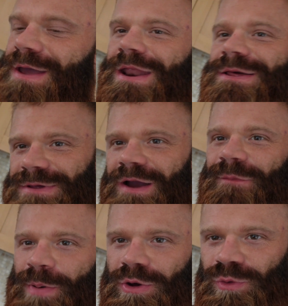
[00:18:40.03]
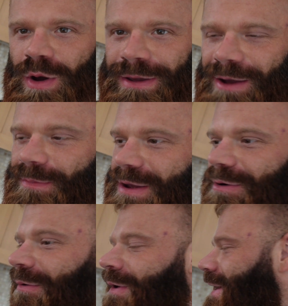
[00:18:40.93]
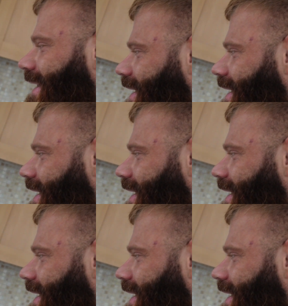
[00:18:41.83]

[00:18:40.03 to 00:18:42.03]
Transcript: And it's time for post-workout meal.